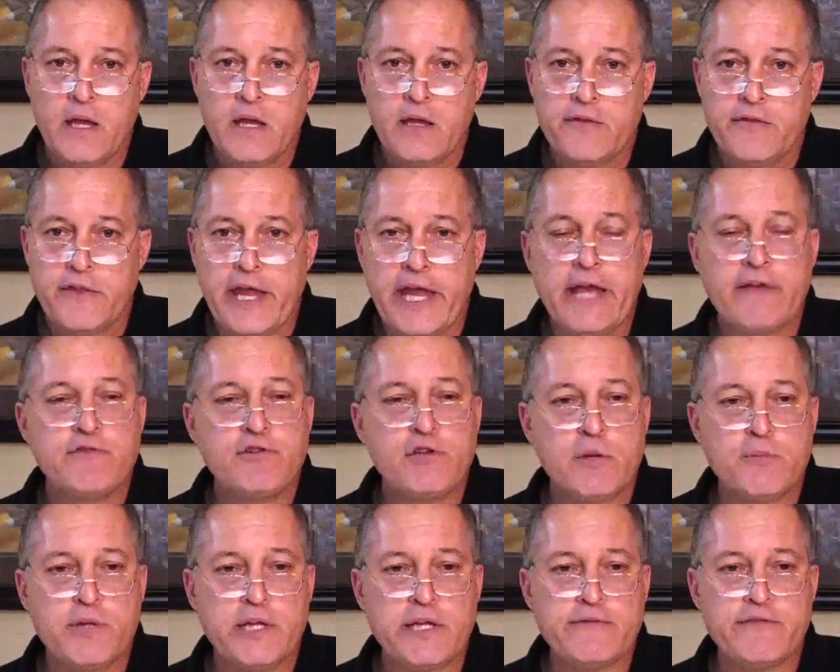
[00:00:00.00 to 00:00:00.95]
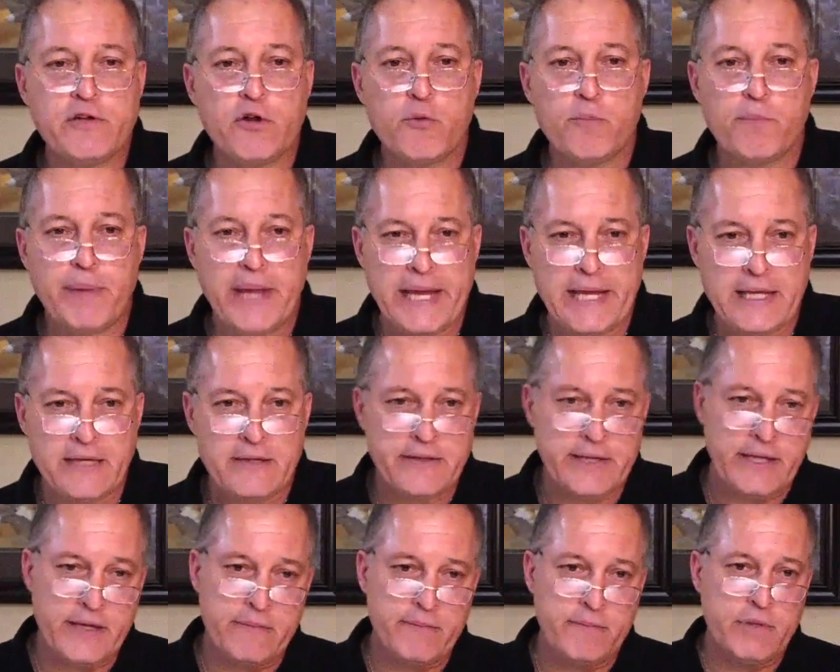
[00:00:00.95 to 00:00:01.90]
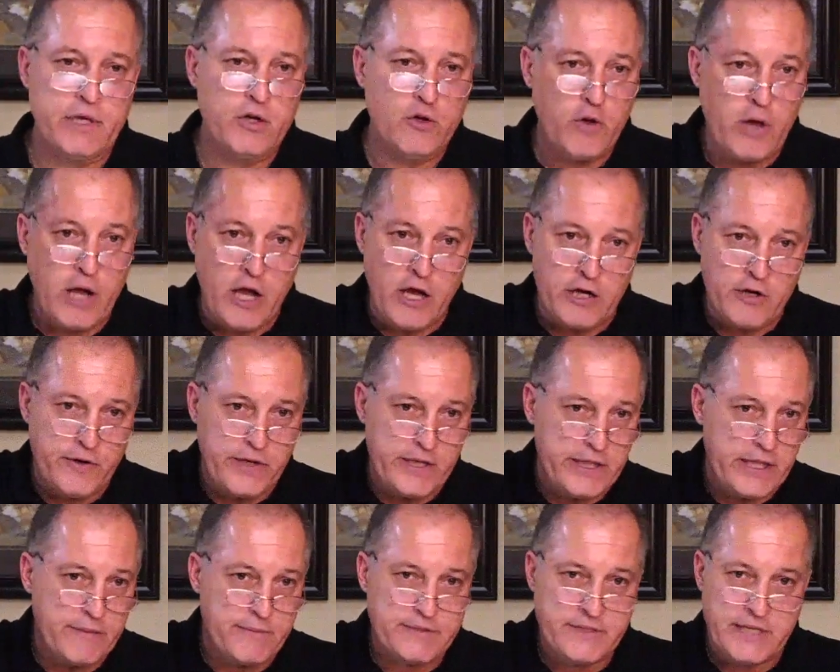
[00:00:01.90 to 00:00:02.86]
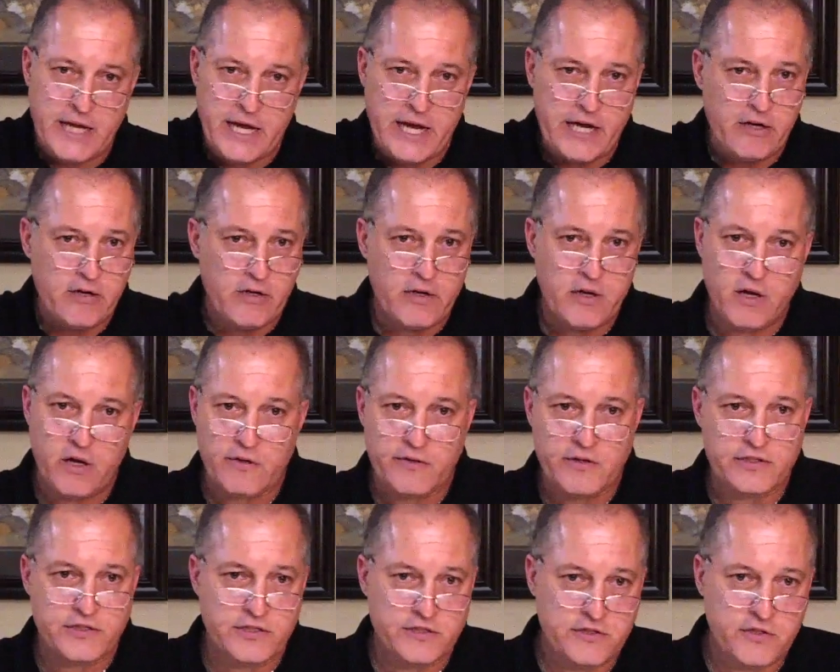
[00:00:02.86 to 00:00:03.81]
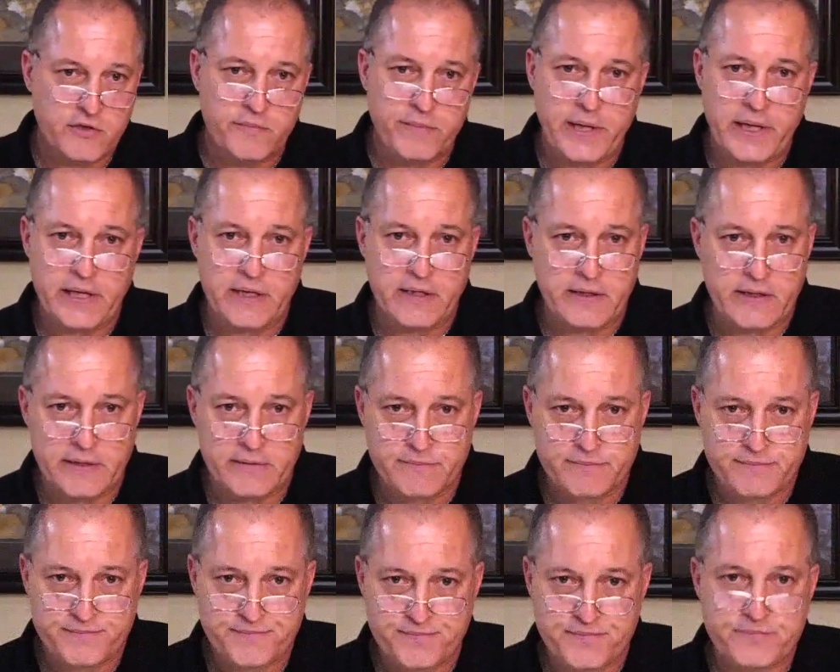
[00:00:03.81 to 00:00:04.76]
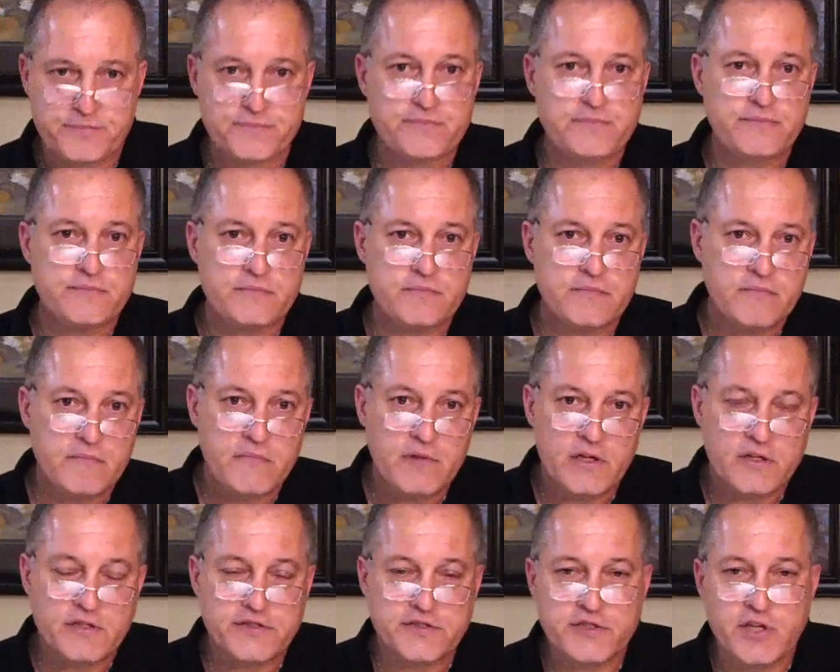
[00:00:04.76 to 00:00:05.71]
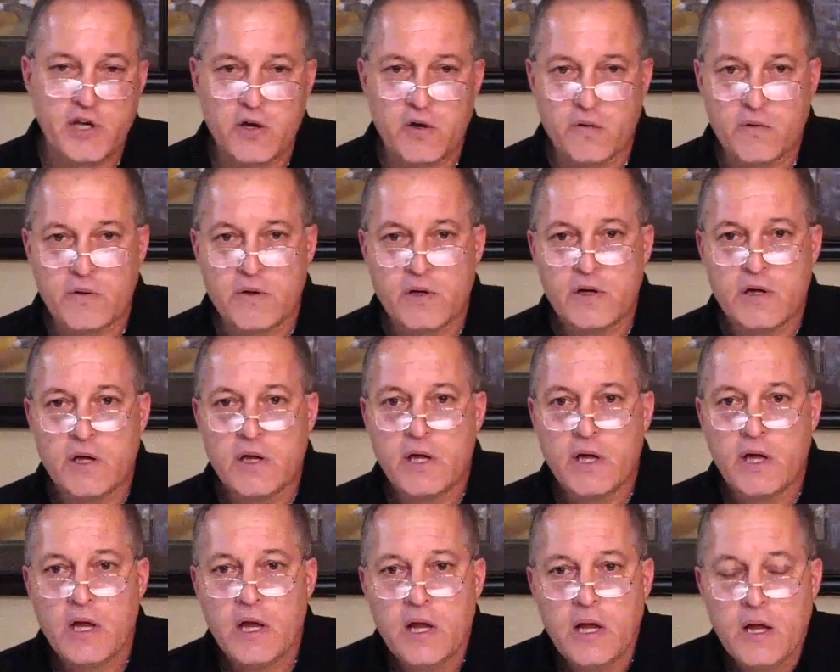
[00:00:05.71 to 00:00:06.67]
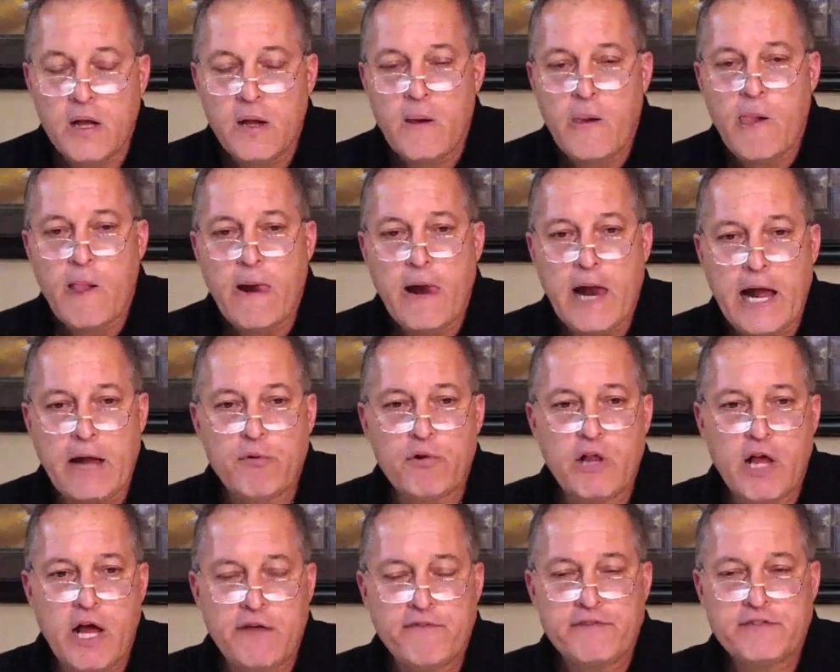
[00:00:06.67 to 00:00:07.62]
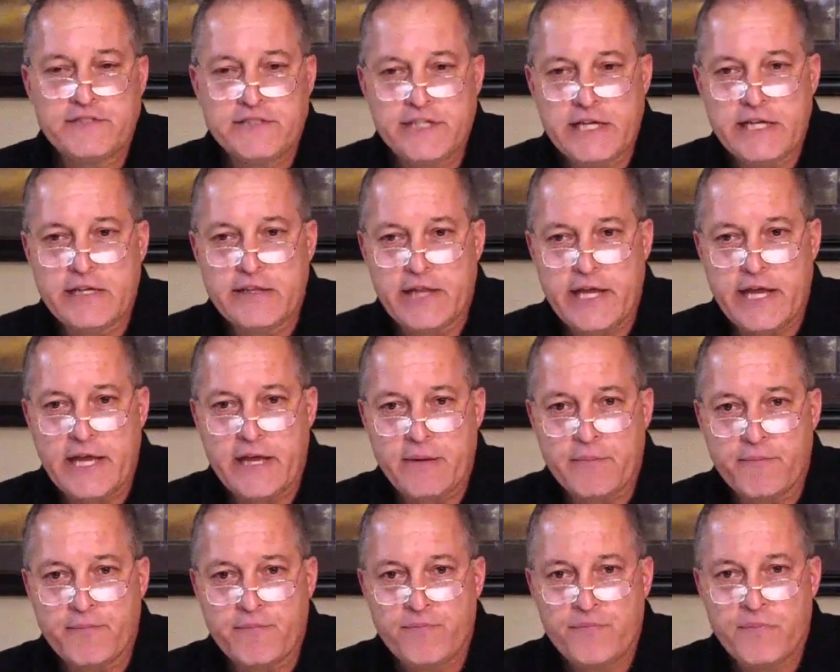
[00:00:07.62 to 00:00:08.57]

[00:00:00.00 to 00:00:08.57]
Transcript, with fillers: They have trouble even obeying them, and honoring them is a higher call than just obeying them. So, I will often say to them